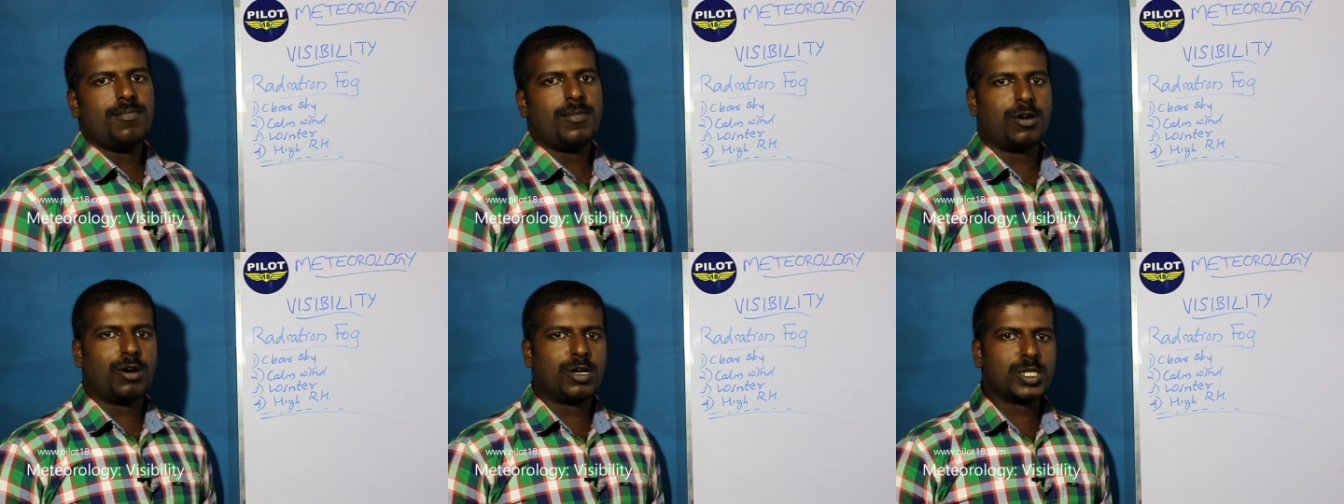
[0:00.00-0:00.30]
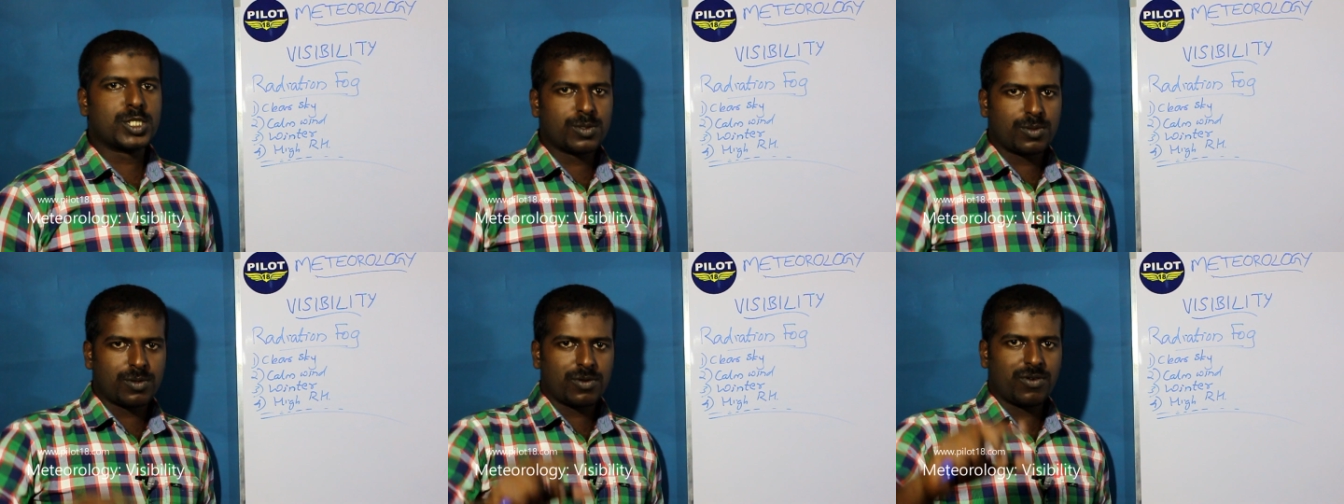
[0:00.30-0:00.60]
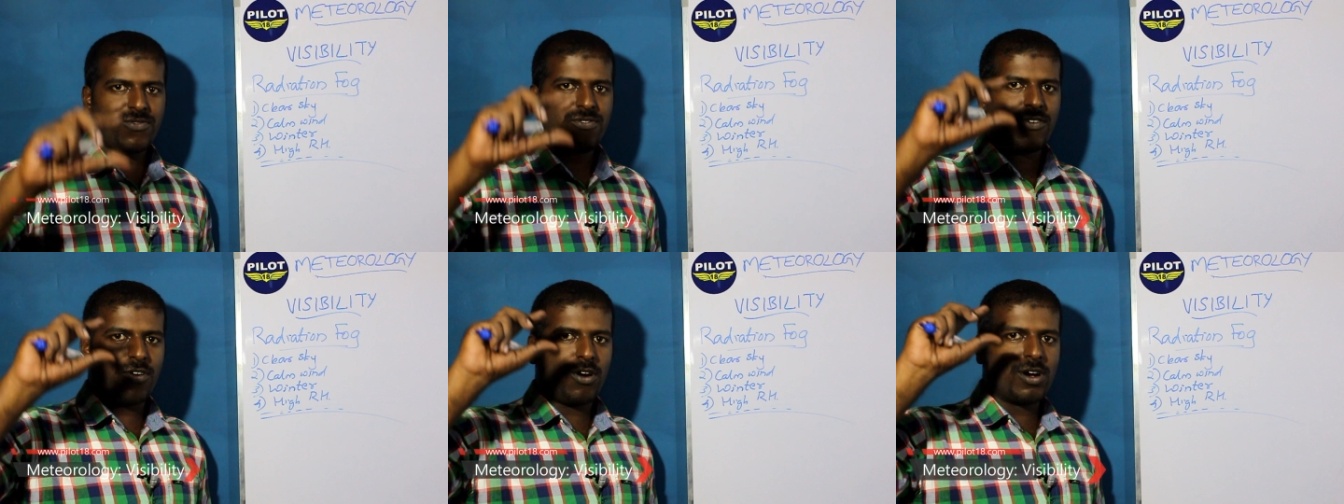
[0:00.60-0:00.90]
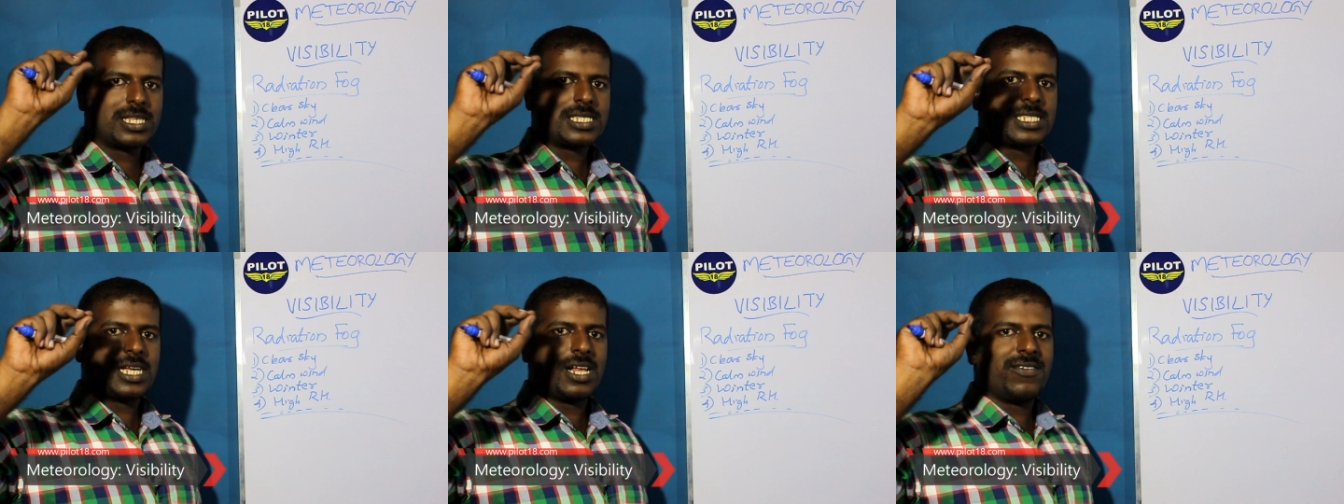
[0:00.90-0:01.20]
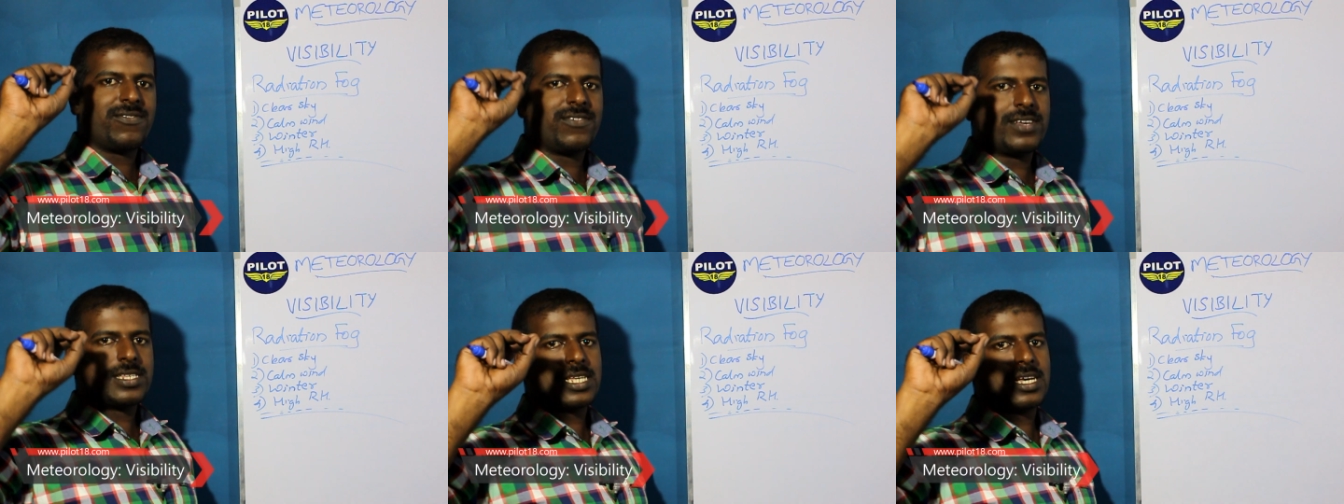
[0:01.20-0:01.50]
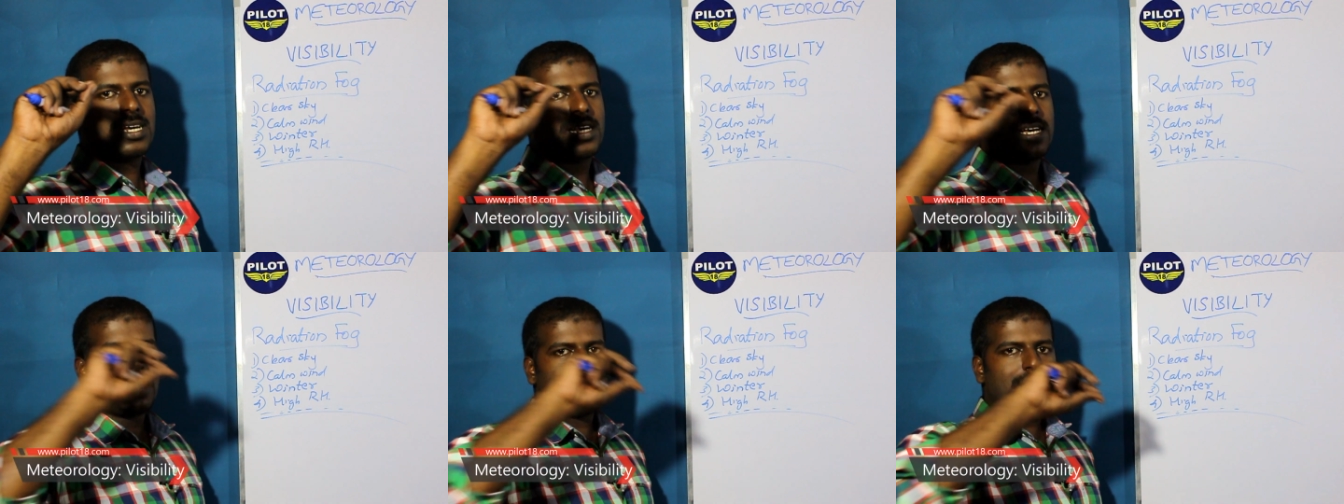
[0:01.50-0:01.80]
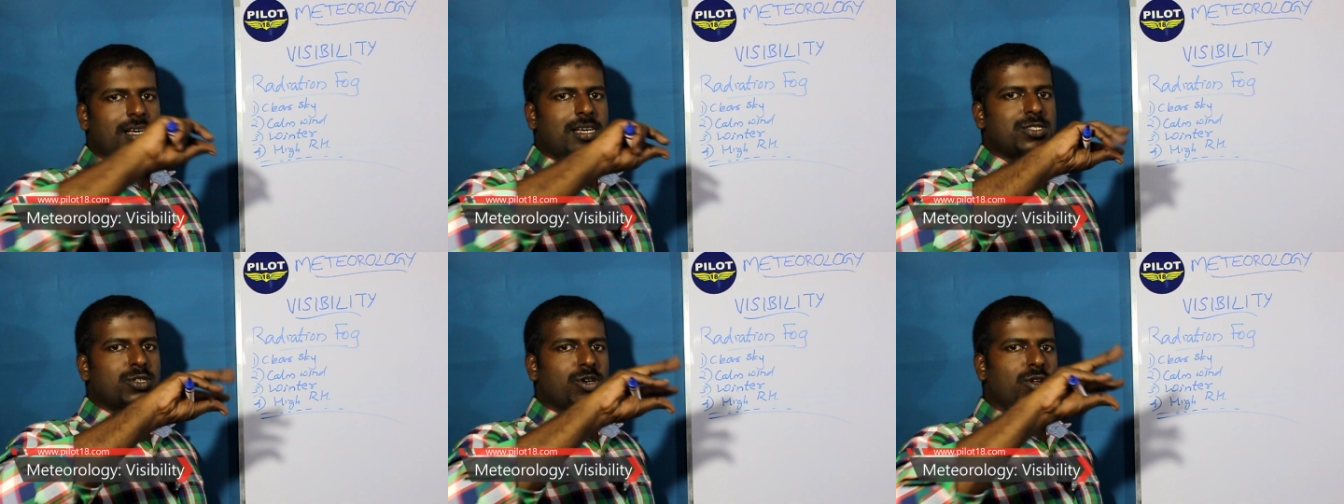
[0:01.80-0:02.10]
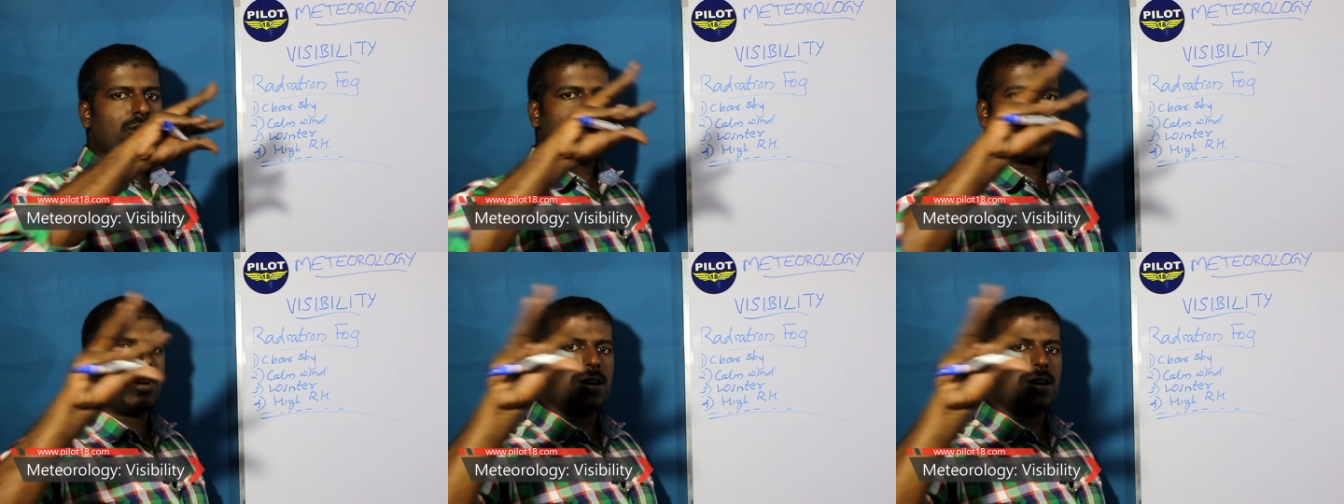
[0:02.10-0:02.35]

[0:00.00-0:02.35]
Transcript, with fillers: because fog itself is a so,